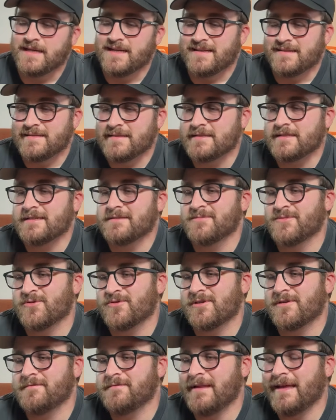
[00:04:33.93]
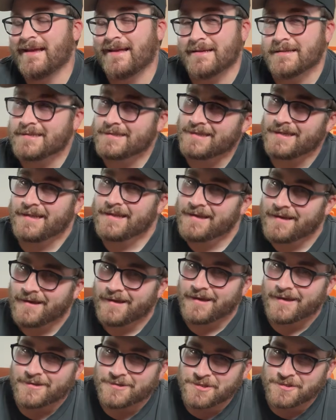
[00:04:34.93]
This is more of like a city
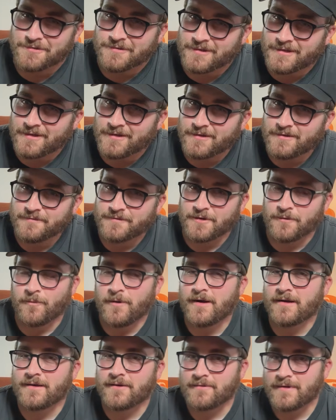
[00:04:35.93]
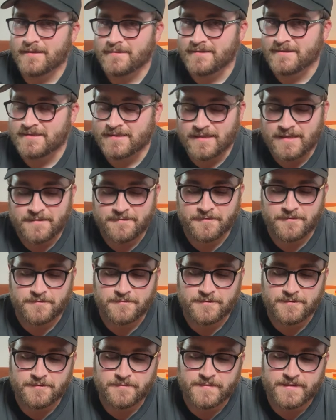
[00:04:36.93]
hike shoe, you know? If you're walking around the city for a
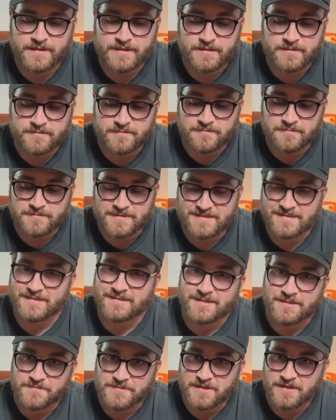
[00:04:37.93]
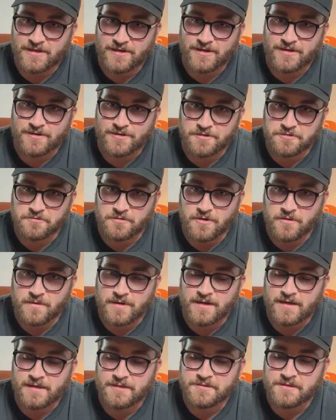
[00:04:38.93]
little bit, this is something you're gonna throw
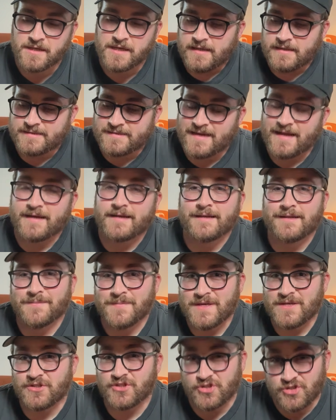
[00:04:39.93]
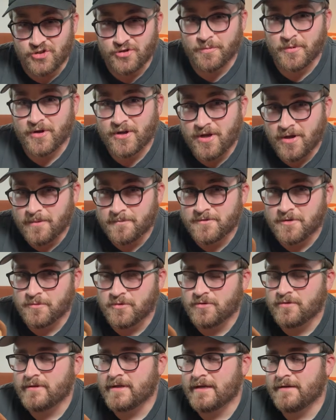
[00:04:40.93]
on. It's not gonna be super
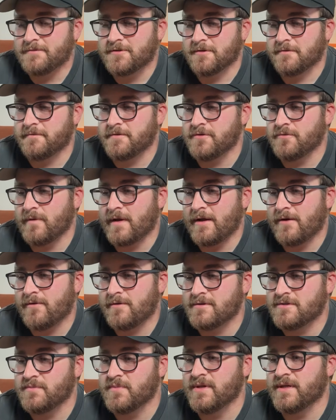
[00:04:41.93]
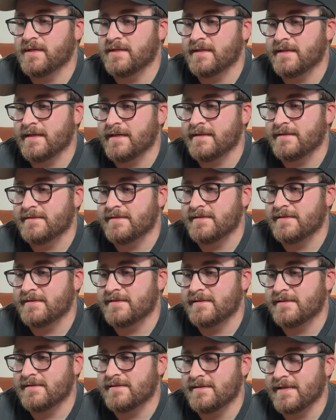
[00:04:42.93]
comfortable after a few hours, but
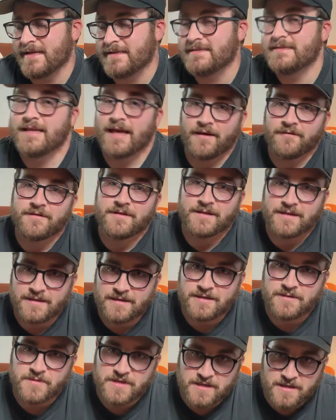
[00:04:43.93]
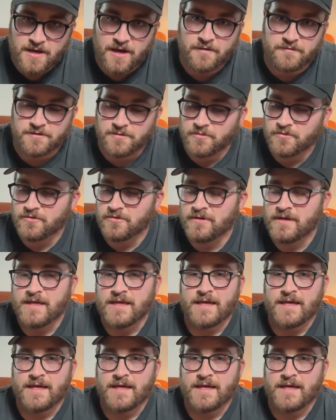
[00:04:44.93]
it's it's definitely going to be comfortable.